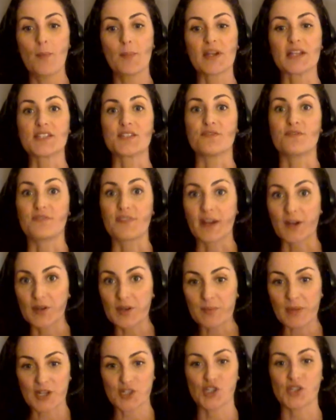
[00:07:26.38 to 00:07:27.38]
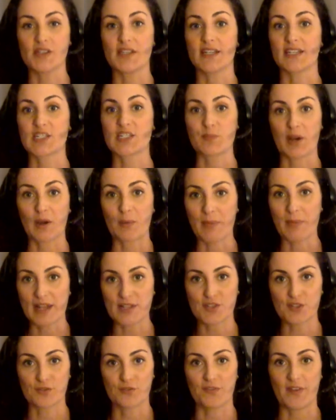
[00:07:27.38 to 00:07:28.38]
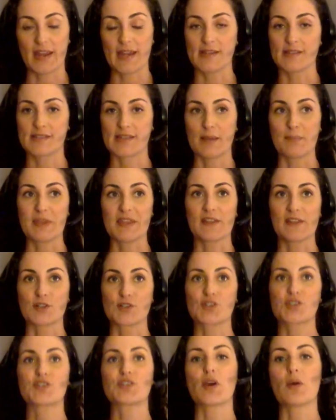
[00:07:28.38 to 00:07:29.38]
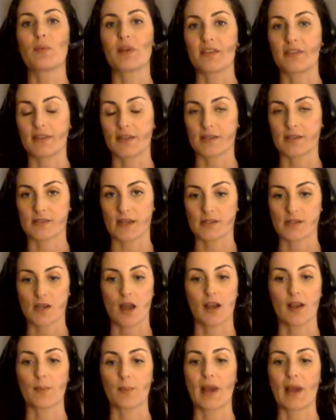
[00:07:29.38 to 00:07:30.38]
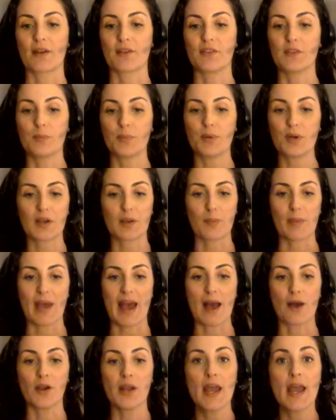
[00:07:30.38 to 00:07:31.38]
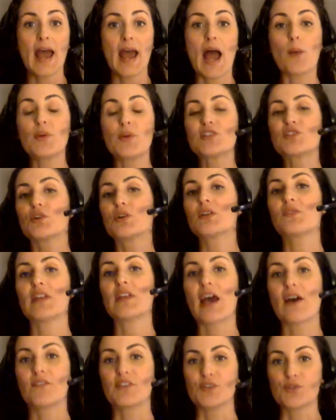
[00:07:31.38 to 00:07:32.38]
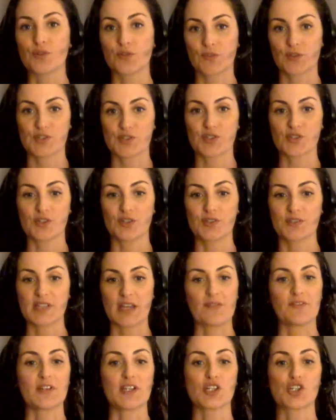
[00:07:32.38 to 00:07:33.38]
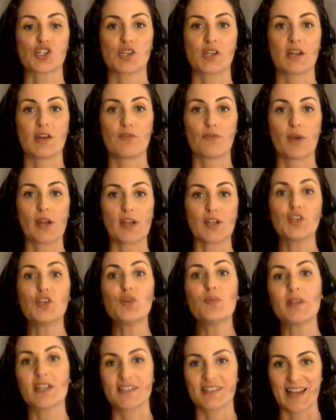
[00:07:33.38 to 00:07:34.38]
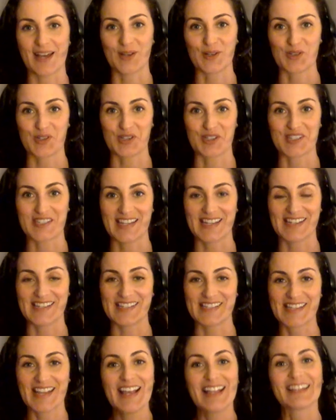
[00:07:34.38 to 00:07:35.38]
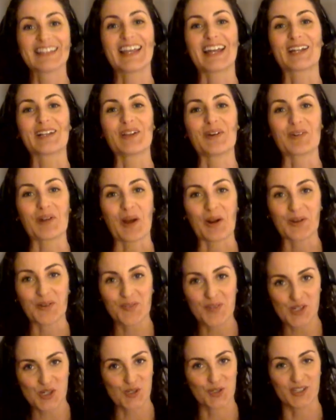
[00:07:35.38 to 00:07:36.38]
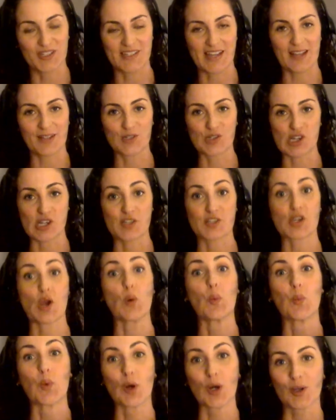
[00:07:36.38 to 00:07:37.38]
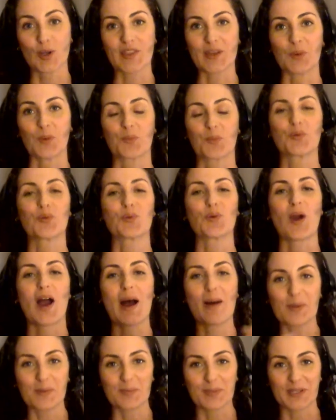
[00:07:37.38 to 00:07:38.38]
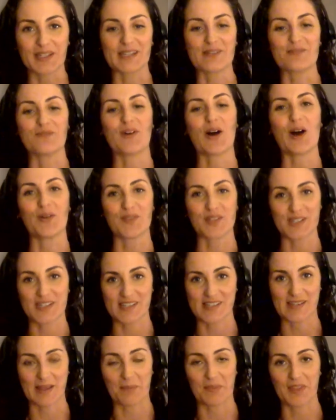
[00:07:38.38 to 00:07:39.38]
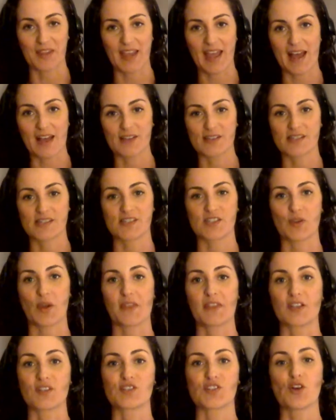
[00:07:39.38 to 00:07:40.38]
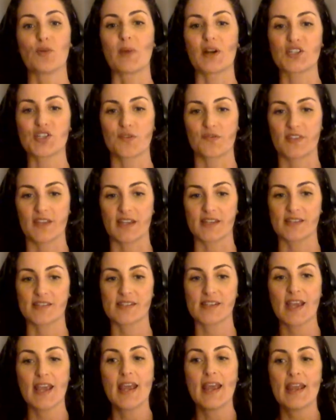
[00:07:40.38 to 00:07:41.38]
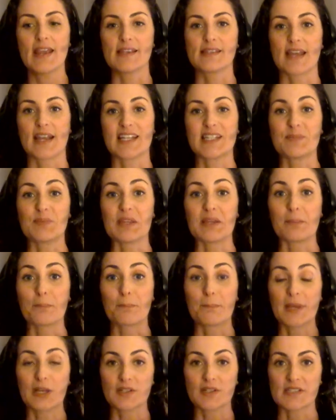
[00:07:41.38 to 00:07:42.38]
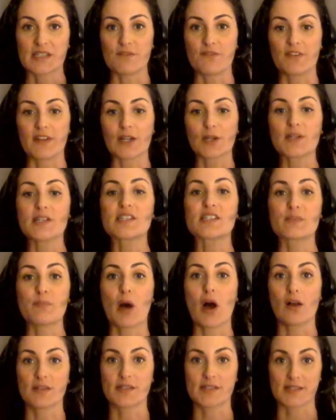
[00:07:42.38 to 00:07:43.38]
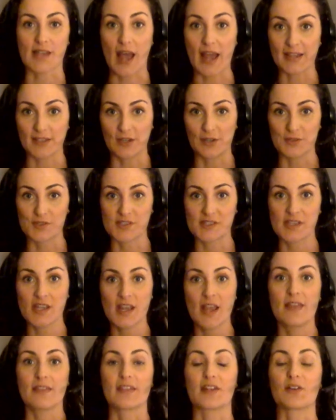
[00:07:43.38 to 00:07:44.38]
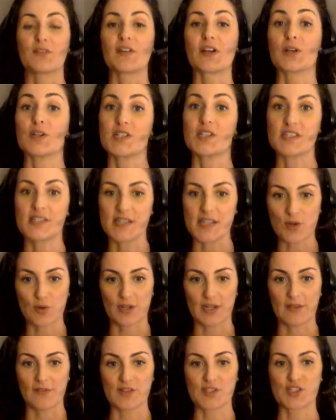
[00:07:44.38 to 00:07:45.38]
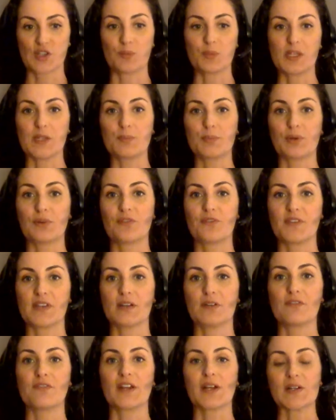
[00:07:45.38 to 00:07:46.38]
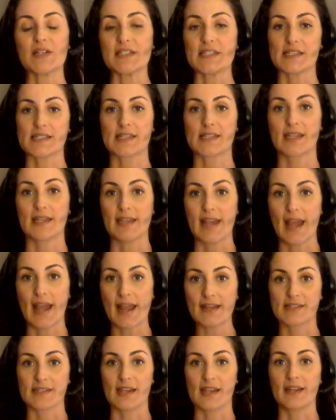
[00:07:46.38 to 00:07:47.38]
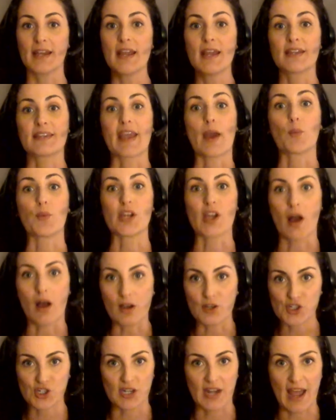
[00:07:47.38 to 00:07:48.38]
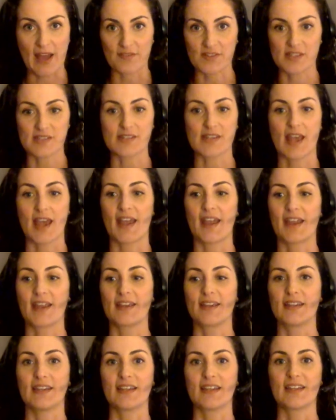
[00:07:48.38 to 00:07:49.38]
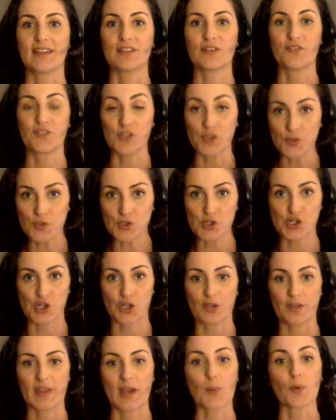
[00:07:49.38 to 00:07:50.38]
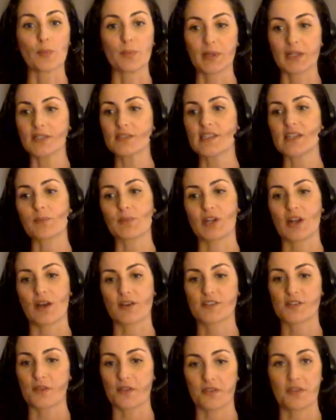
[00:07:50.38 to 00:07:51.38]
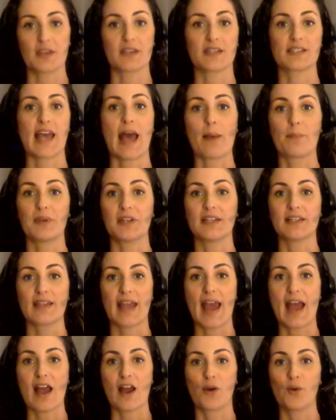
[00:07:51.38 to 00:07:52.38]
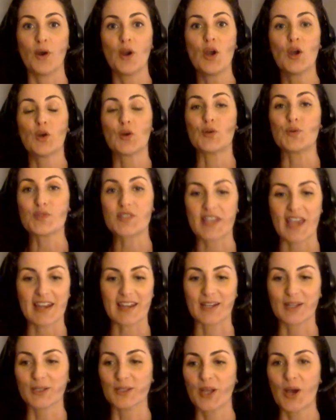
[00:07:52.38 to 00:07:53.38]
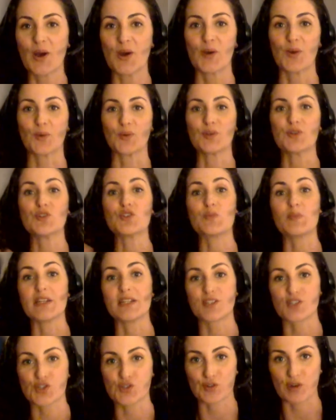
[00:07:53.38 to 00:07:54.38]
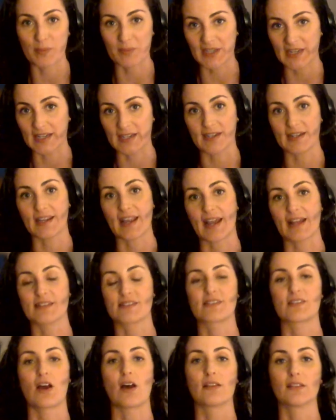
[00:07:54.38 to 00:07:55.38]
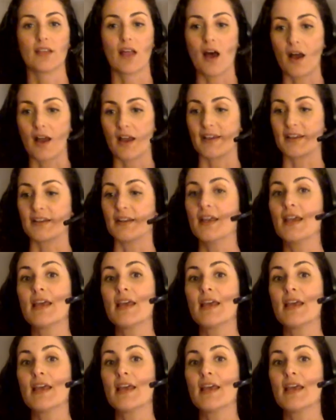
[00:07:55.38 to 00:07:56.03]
but it's very much in the experimental phase. I mean, there's so many things I talk about in the book about how we don't even have a universal definition of what human intelligence is, let alone artificial intelligence, a word that will probably evolve into something else. And so I think so much of this is that it's being built in very small silos that are very secretive. And so people feel very disconnected, yet we all should have a say in the future that we're building, but also the things happening now. Who's getting a loan? Who's being discriminated against online?